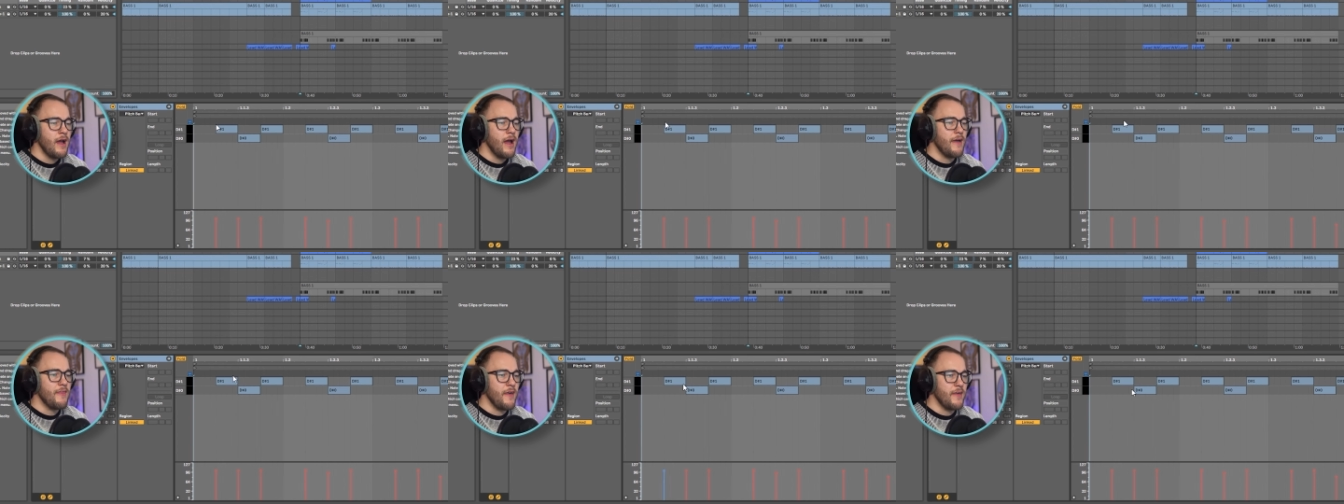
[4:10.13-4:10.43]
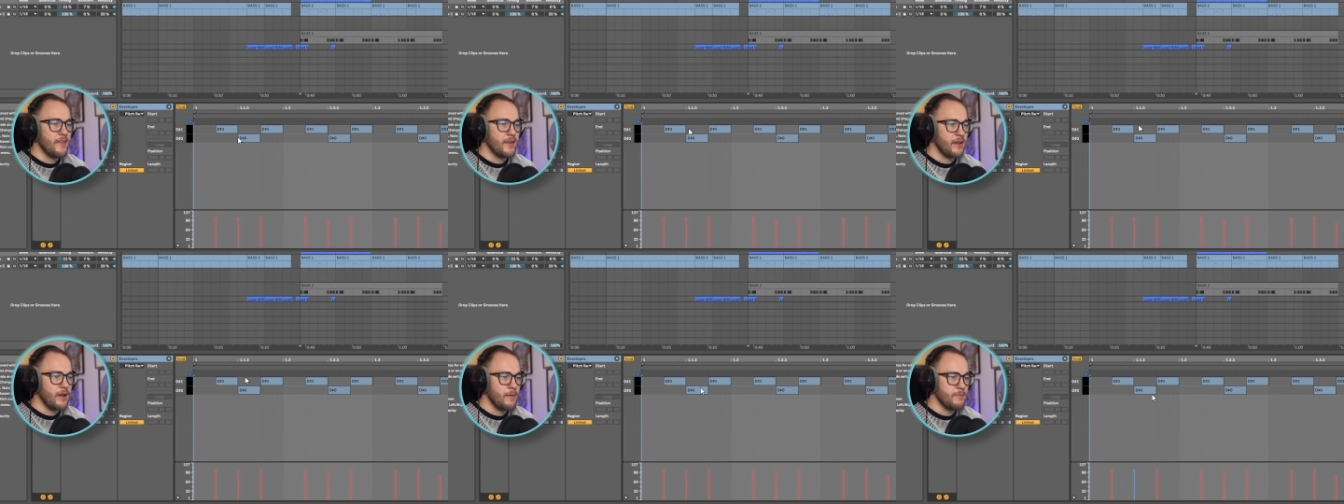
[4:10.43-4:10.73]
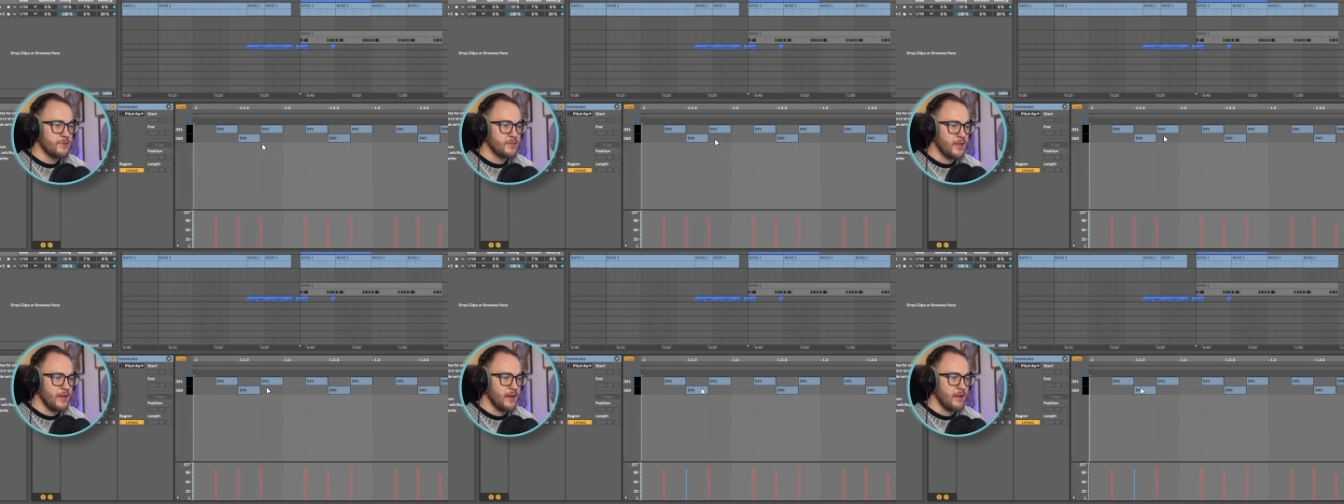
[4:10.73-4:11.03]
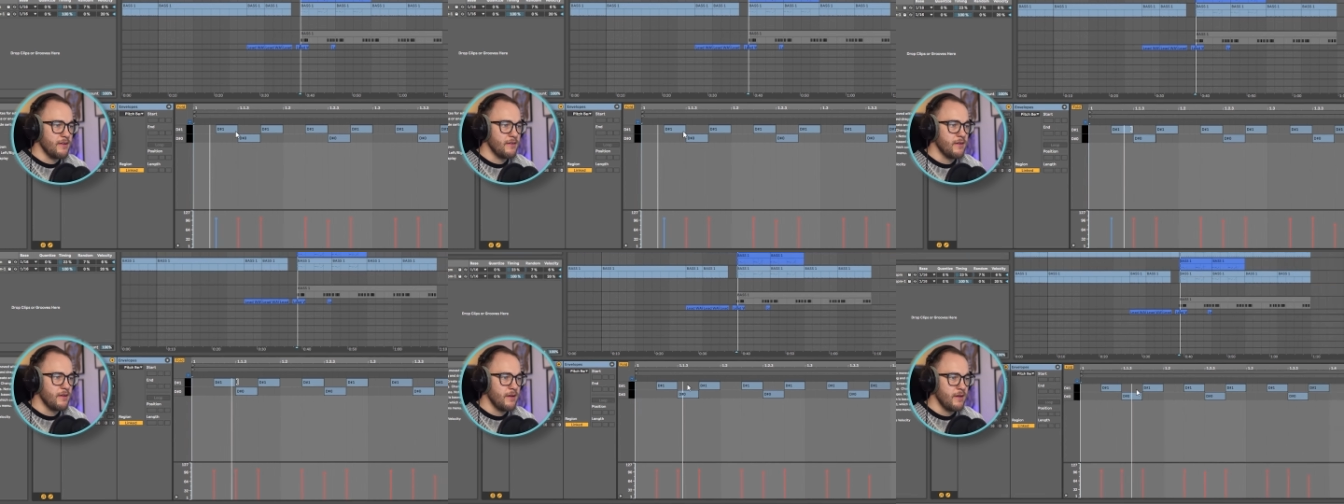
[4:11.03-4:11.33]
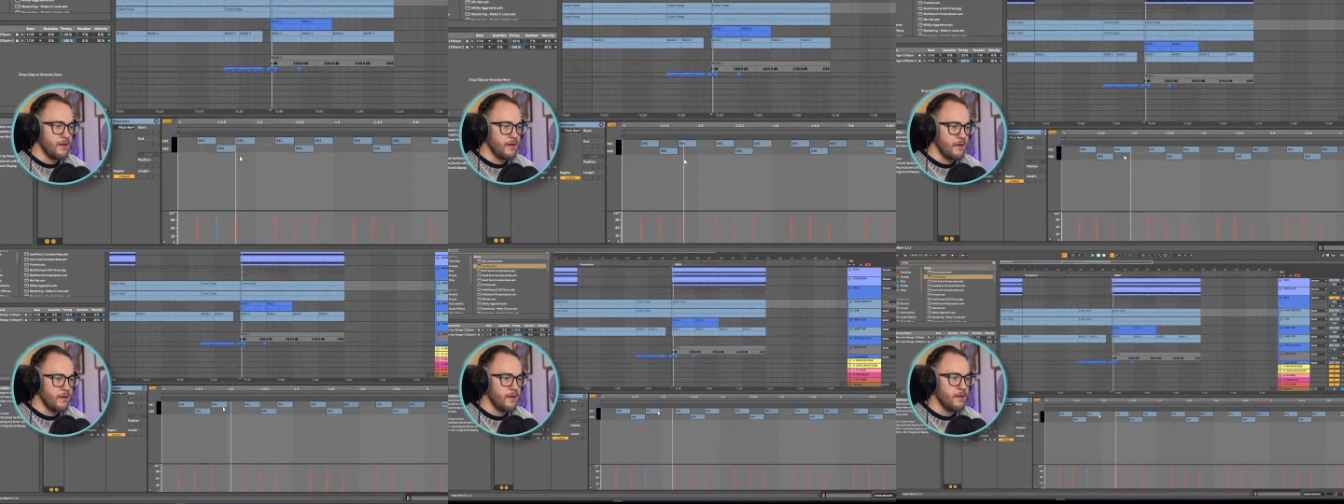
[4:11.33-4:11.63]
and then it comes in
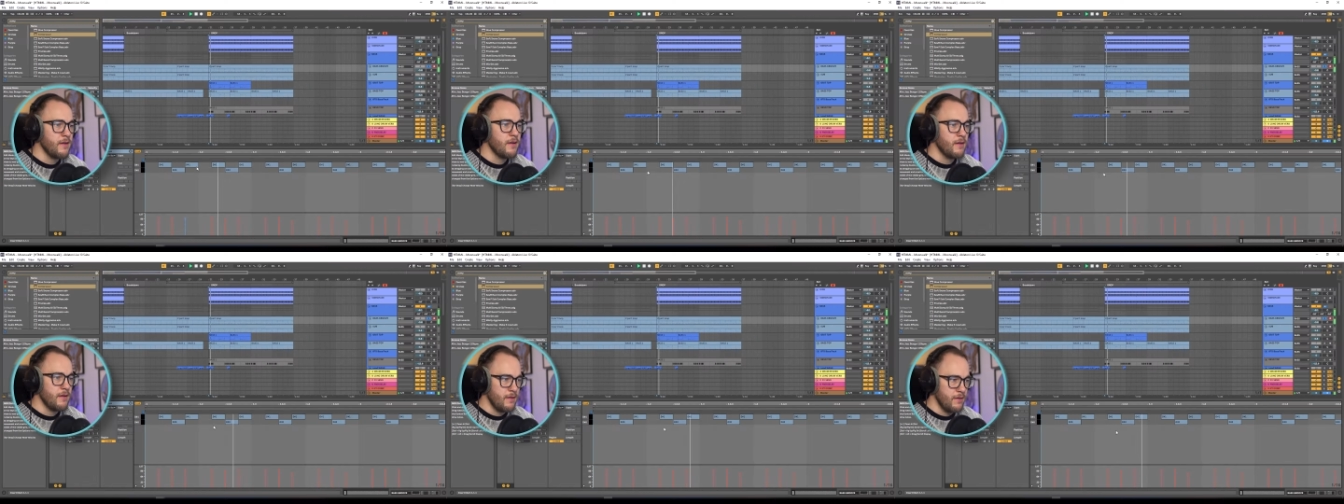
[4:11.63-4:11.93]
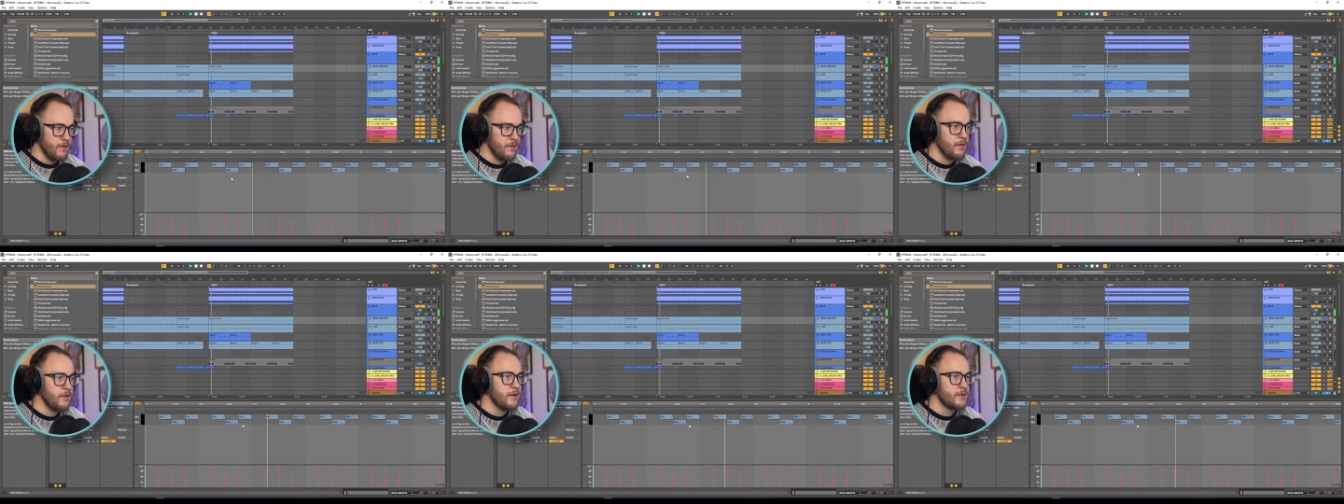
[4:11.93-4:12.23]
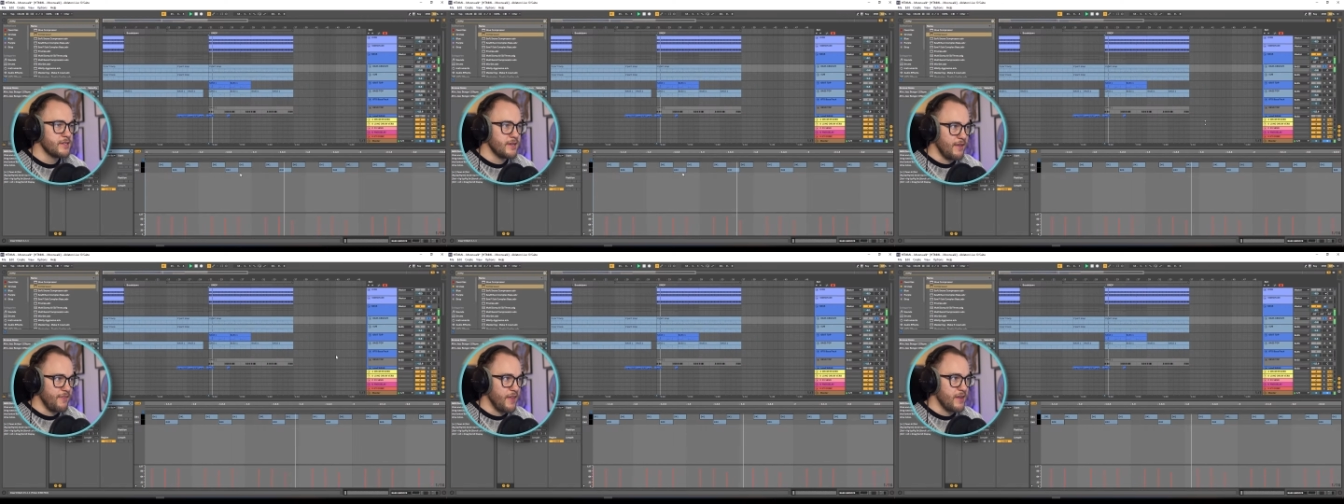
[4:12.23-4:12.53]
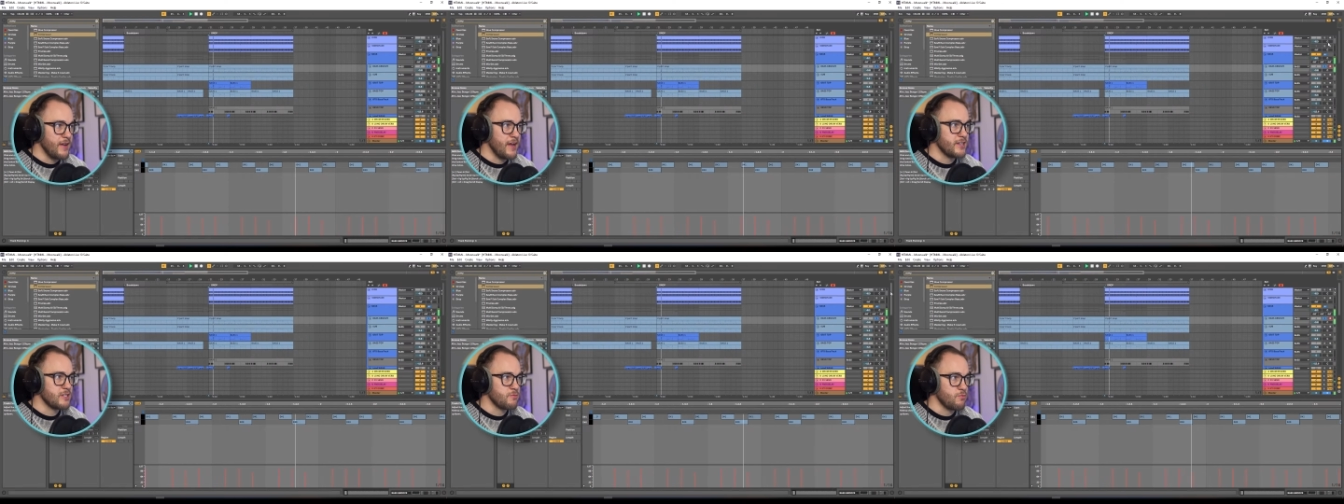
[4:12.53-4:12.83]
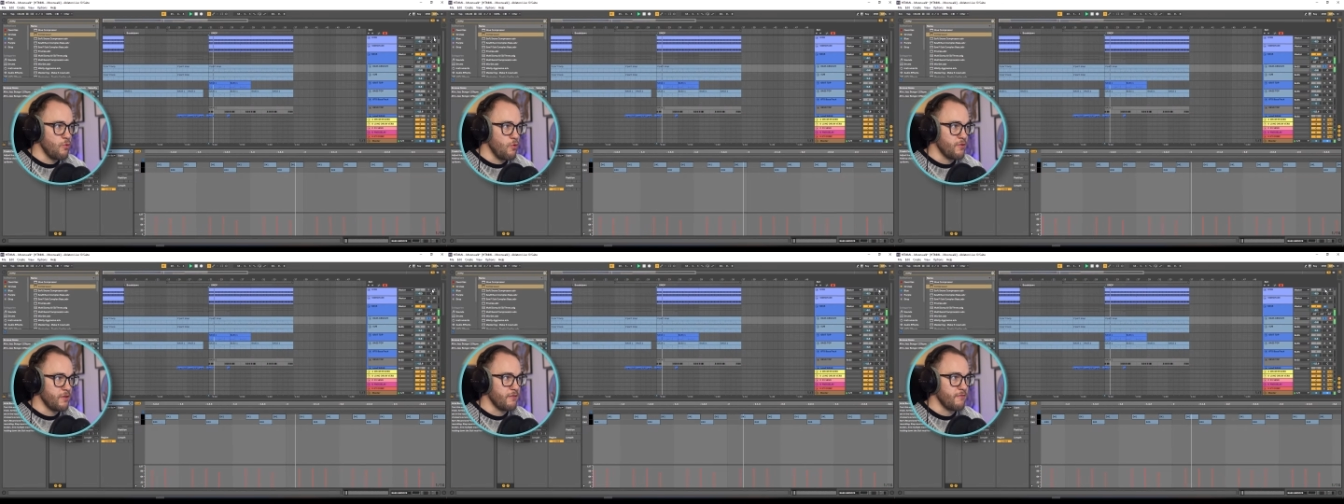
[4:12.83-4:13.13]
to get that nice
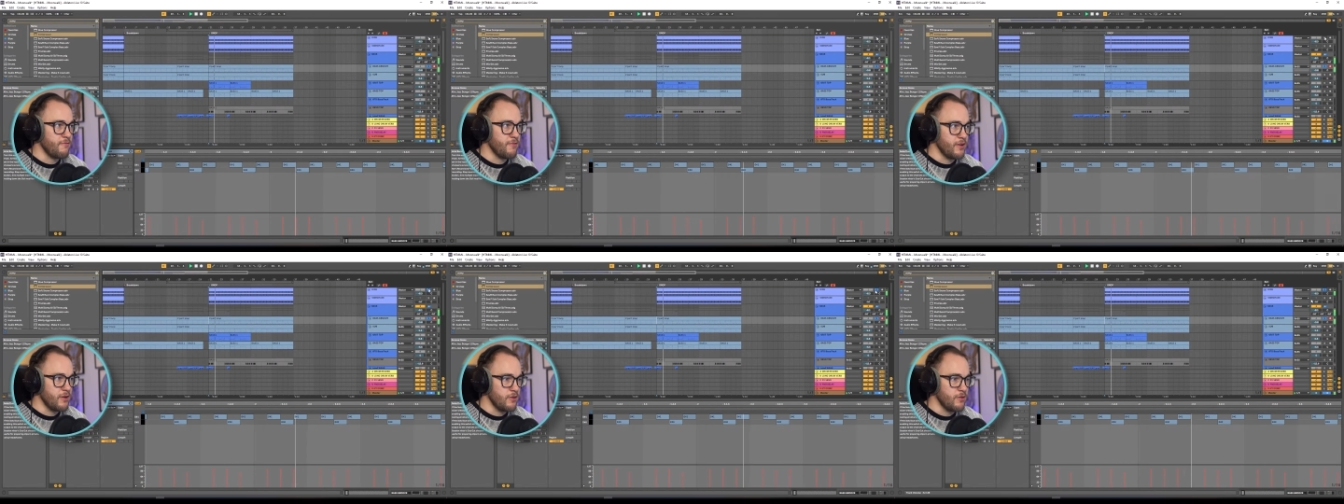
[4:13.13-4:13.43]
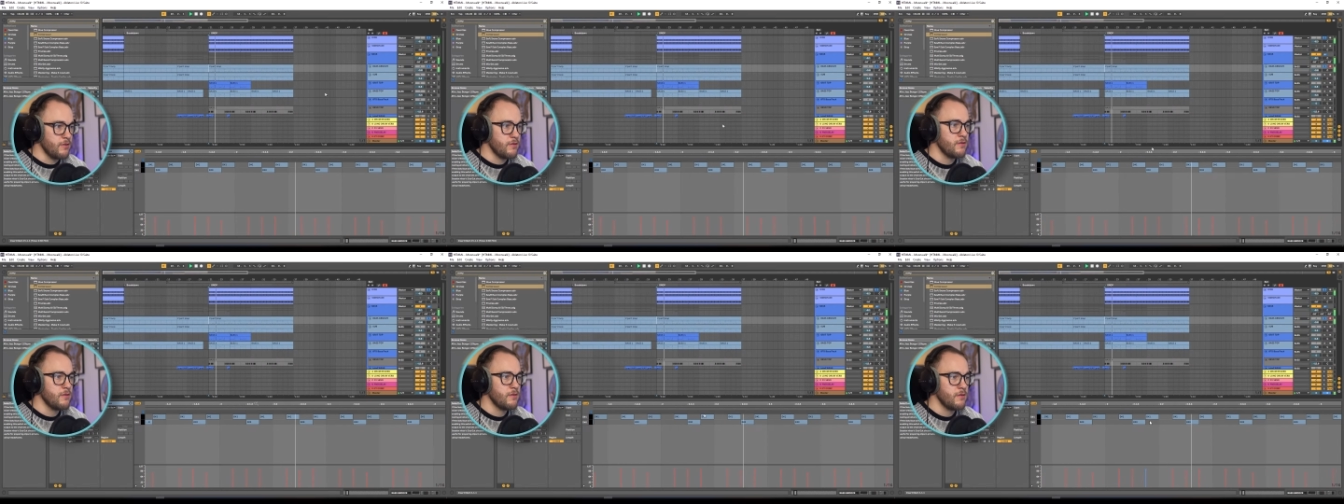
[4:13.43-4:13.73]
rolling feel.